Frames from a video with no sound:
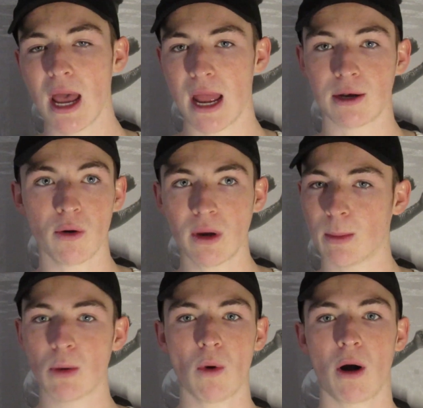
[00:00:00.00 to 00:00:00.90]
And don't get
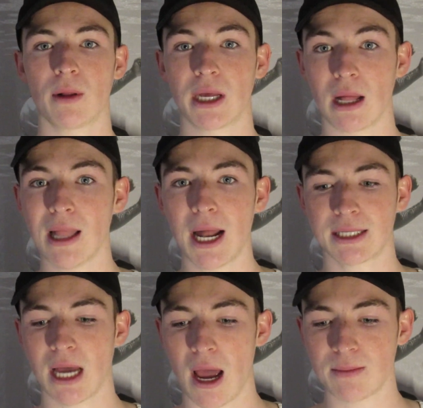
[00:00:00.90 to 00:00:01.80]
me wrong, like a lot of
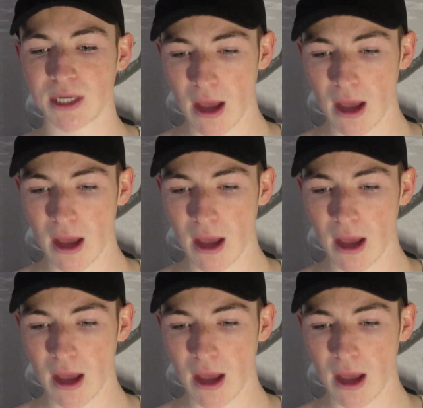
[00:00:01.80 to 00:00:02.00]
times